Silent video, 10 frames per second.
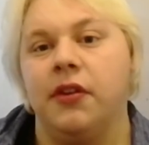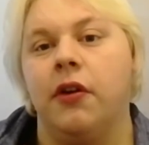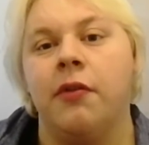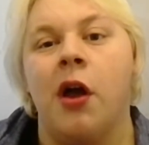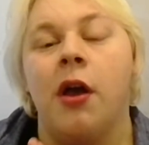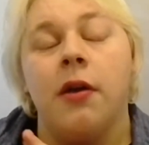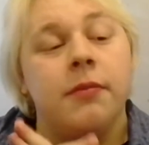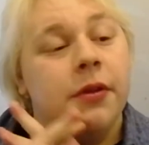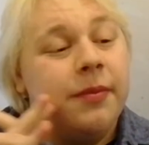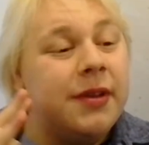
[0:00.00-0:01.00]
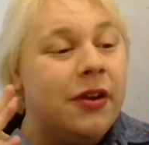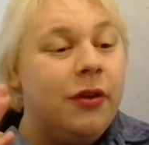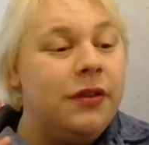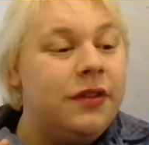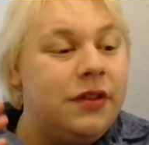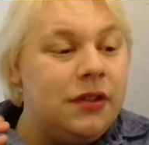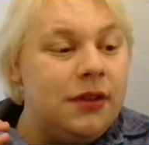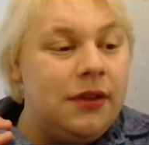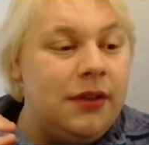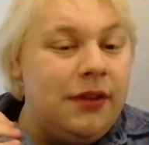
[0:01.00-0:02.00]
off purely because
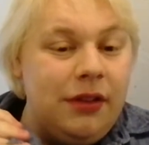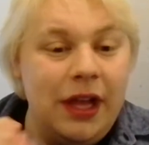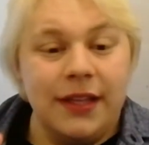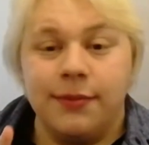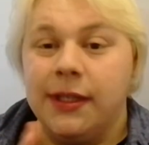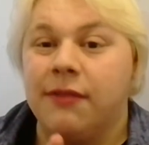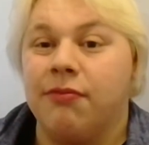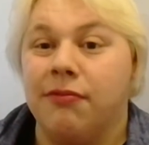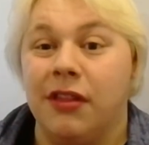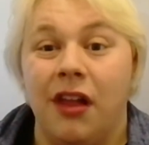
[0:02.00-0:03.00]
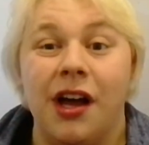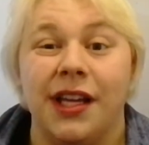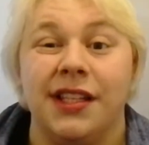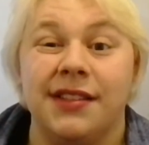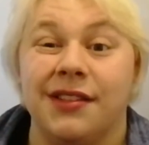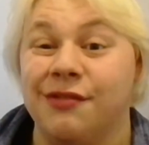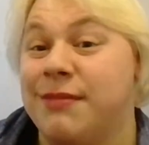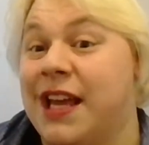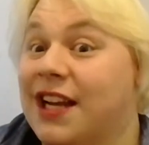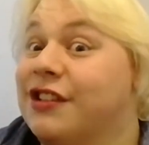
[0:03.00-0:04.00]
last week relies on me
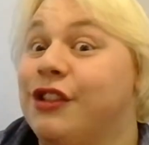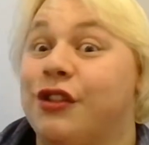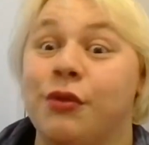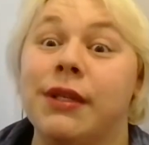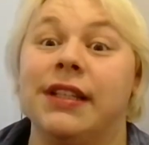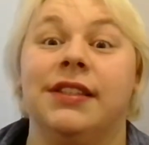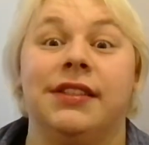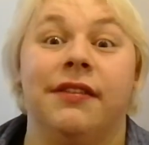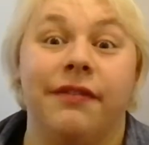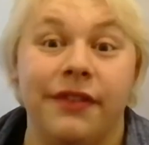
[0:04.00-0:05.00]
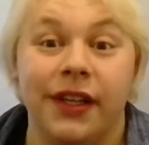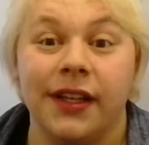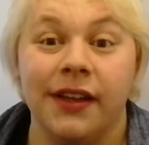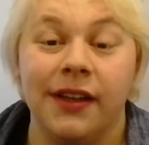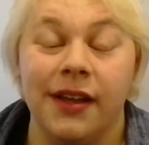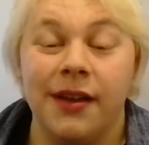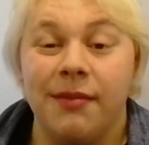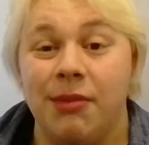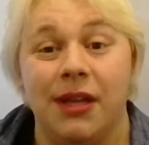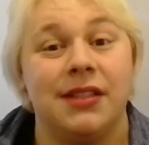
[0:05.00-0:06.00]
actually doing something,
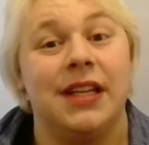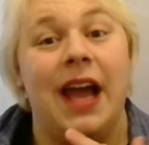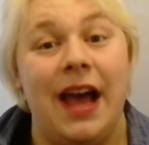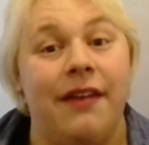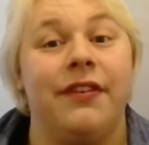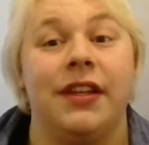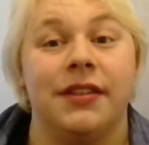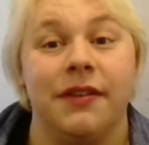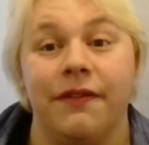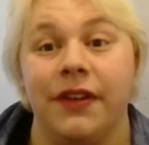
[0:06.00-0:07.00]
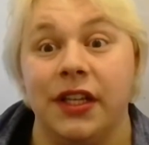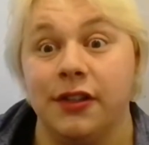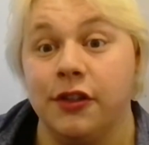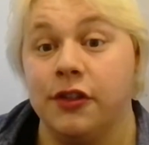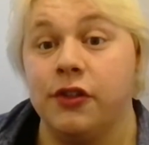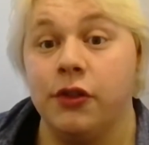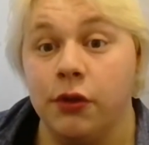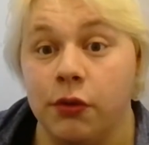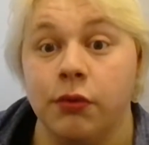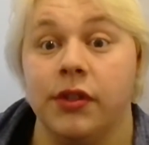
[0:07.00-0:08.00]
me actually having something to
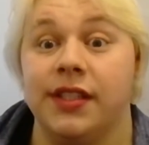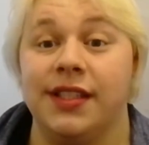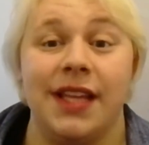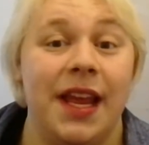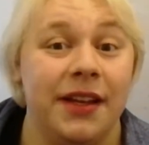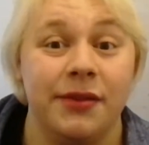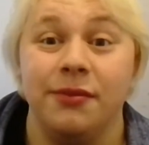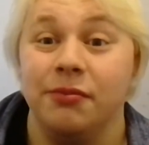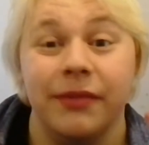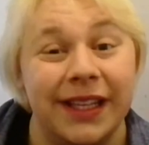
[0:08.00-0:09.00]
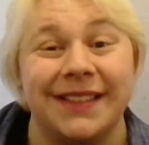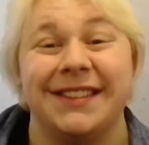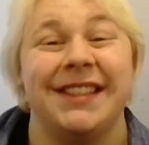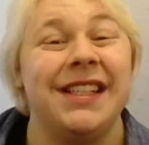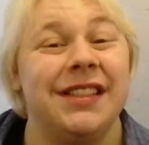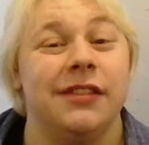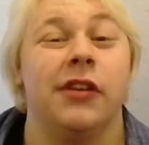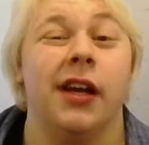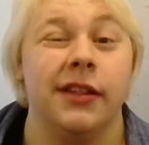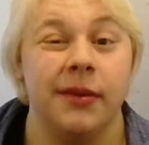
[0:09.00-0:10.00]
do, to say, to excite you
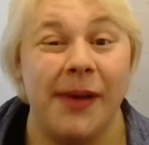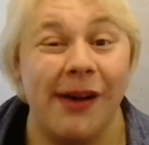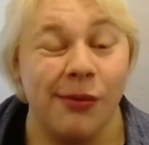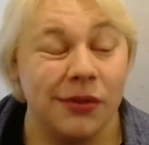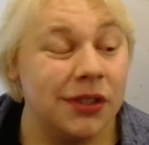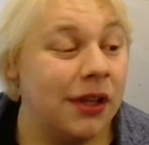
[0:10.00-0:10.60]
guys about,